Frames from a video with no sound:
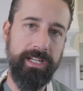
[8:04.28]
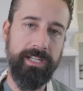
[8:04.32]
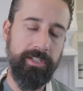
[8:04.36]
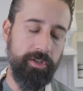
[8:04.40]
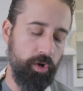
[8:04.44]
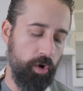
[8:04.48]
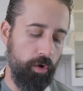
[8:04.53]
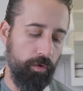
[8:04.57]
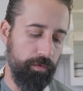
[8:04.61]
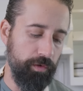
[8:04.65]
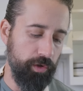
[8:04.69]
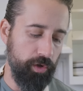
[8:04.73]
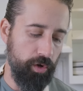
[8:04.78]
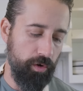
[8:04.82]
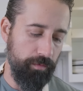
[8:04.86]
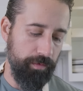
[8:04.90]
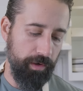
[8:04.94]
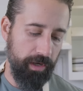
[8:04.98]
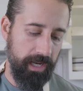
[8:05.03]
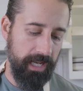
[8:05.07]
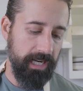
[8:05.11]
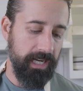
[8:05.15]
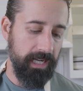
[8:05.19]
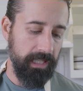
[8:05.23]
this over and
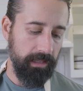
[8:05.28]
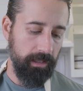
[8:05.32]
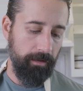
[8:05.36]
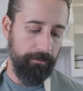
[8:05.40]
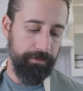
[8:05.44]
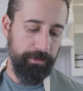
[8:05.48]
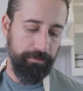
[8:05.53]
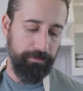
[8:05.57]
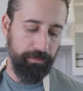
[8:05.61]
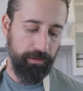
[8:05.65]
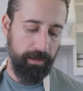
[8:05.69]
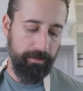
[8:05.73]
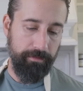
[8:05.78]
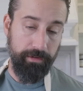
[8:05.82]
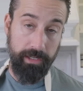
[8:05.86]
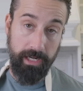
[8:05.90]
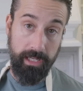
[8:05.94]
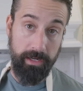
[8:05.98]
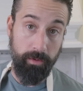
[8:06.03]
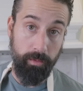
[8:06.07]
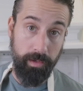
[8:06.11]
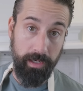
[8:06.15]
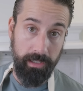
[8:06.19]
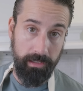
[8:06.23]
over again, and I love the flavor and
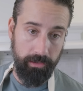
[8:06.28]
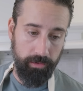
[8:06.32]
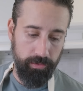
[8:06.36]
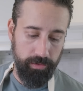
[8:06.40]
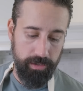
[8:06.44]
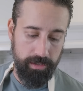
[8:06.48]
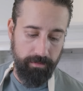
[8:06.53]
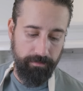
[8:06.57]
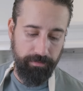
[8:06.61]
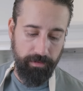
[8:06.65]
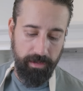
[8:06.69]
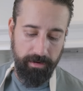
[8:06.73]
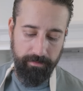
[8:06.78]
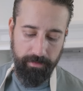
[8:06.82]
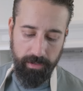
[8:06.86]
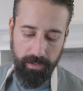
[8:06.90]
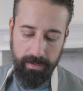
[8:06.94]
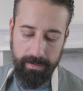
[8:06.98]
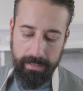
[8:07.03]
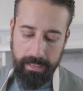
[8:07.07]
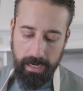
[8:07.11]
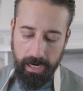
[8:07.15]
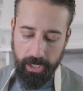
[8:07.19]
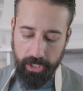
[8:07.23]
I don't wanna lose the flavor,
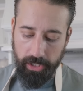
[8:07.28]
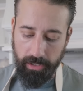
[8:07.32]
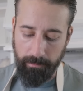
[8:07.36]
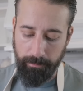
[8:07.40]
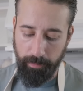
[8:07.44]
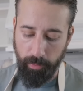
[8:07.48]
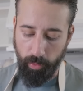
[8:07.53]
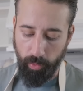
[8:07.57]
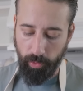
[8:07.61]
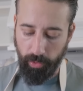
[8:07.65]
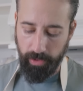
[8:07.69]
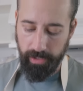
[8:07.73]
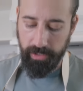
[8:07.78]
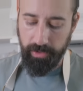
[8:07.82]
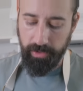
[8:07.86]
I'm gonna pour it